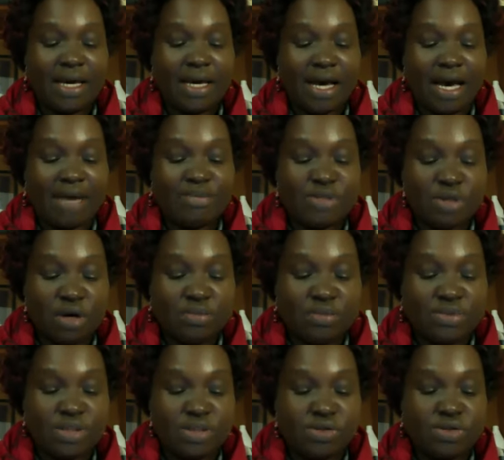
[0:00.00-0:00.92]

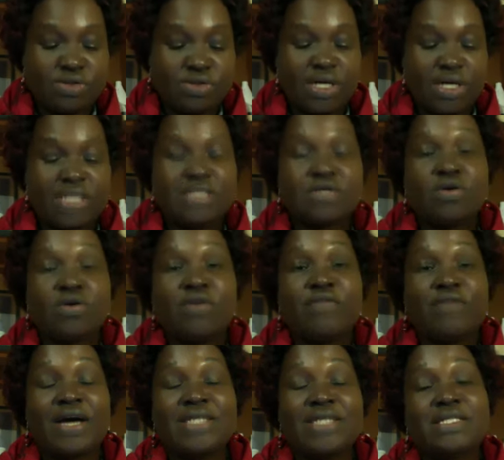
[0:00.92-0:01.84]
absorbs nutrients,
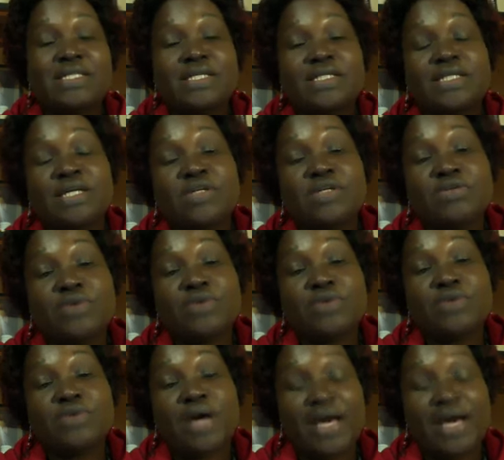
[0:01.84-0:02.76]
converts it into
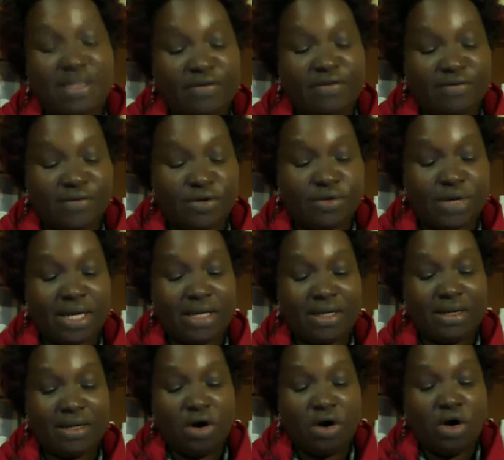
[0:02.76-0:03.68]
either fuel
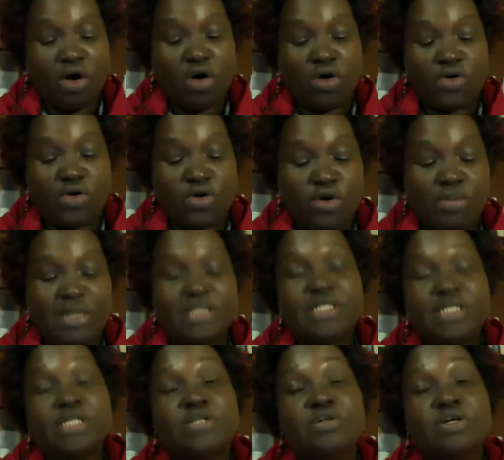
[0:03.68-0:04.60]
or raw
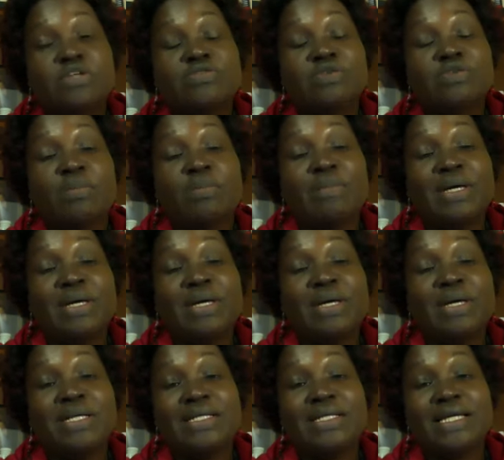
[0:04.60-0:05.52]
materials for
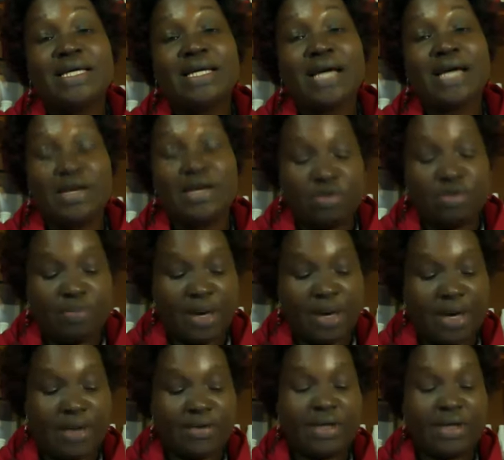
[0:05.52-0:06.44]
building and
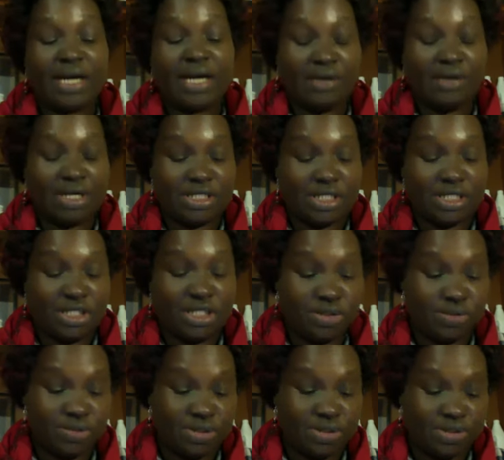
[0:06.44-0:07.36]
repairing our
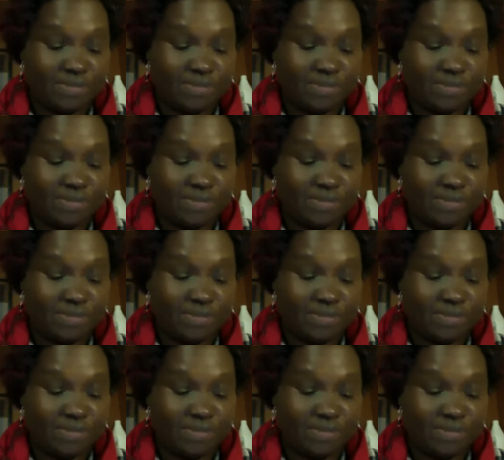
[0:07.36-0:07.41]
tissues.